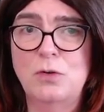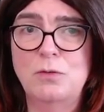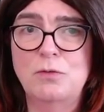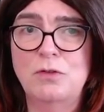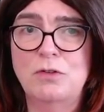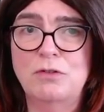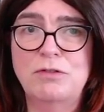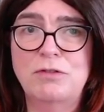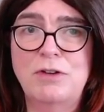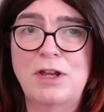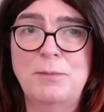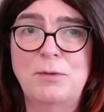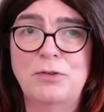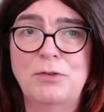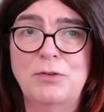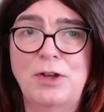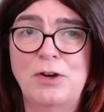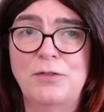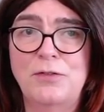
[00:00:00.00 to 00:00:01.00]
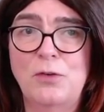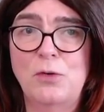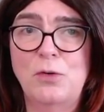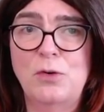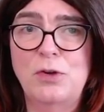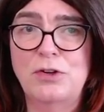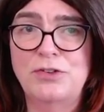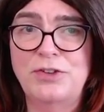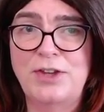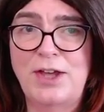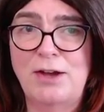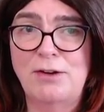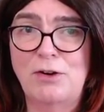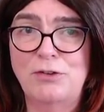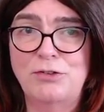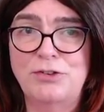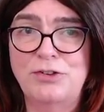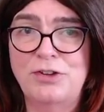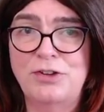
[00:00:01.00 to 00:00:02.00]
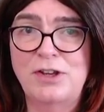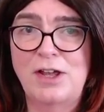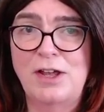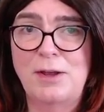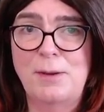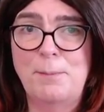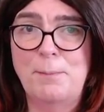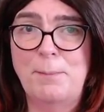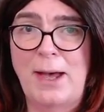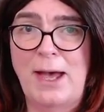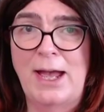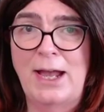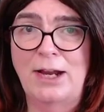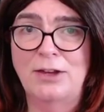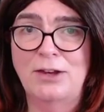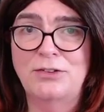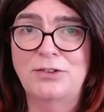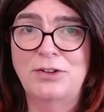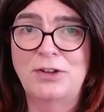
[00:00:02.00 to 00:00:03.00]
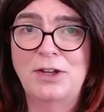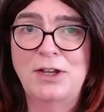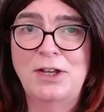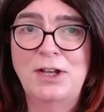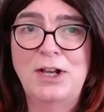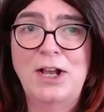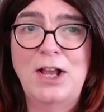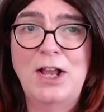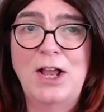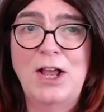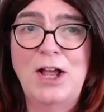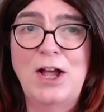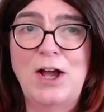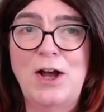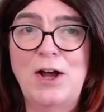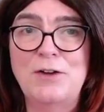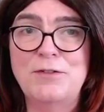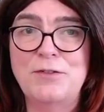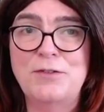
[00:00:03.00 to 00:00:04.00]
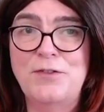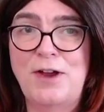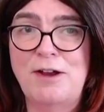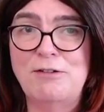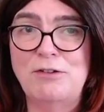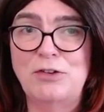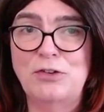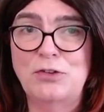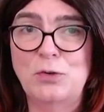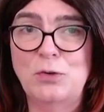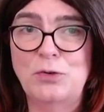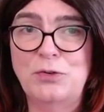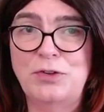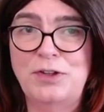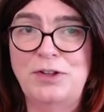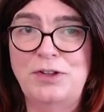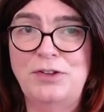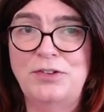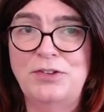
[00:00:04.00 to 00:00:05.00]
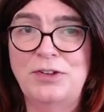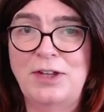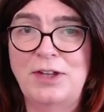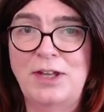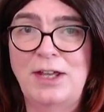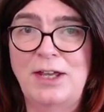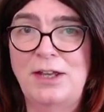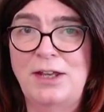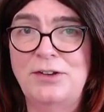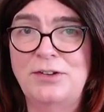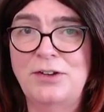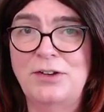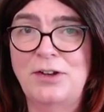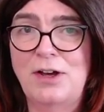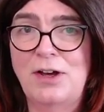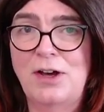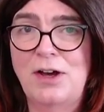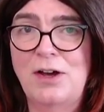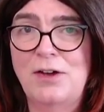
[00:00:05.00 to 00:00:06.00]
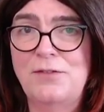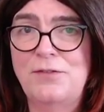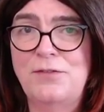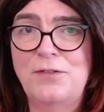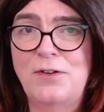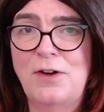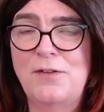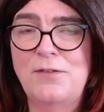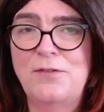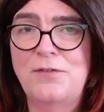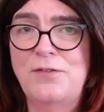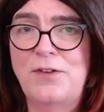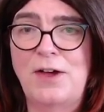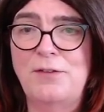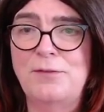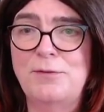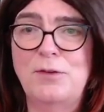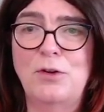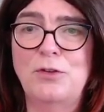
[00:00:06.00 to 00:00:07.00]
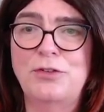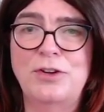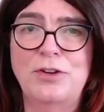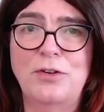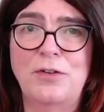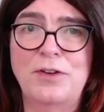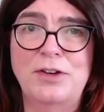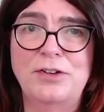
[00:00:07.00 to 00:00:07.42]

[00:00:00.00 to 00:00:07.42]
can create them yourself, or you can download packs from various sources, and I've found lots of these on the